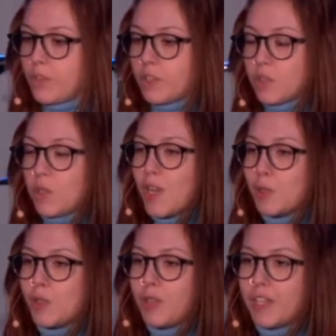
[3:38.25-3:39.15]
there's a
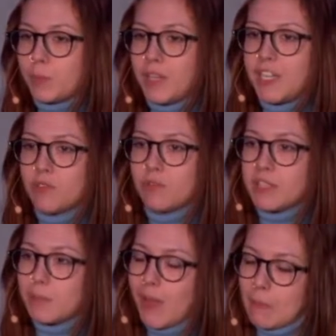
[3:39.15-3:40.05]
logical explanation for
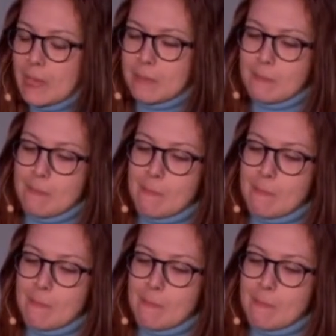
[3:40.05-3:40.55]
this baby.